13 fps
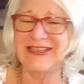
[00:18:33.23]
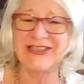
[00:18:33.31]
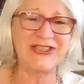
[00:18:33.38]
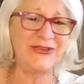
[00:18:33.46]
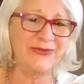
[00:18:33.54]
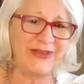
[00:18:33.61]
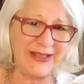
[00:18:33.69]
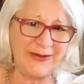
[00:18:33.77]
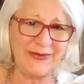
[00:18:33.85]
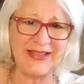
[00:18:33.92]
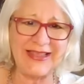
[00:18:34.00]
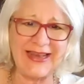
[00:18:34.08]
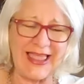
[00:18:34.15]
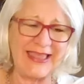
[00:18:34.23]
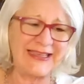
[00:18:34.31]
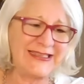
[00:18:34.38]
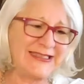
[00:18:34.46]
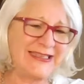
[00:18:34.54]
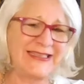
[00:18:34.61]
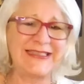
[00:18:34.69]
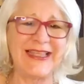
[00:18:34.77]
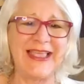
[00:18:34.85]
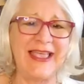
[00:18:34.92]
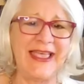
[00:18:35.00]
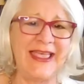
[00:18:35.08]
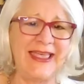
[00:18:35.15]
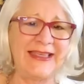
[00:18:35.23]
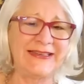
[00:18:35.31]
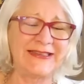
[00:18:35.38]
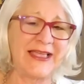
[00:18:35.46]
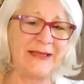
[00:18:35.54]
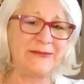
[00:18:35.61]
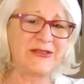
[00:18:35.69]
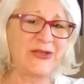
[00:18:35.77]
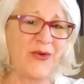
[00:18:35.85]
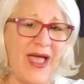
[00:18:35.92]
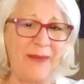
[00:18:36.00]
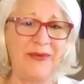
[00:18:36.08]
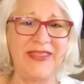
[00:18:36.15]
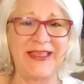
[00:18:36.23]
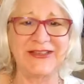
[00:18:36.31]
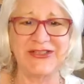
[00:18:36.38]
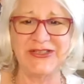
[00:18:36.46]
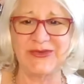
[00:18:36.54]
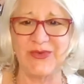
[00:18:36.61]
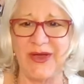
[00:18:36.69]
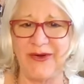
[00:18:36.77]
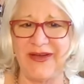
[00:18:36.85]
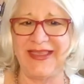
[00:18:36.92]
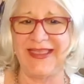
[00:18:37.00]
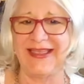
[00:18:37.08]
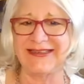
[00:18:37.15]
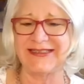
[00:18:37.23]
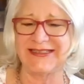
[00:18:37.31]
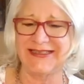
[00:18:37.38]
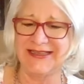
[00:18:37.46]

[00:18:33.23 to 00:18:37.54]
She really, really likes it, and I'm so happy that she's wearing it.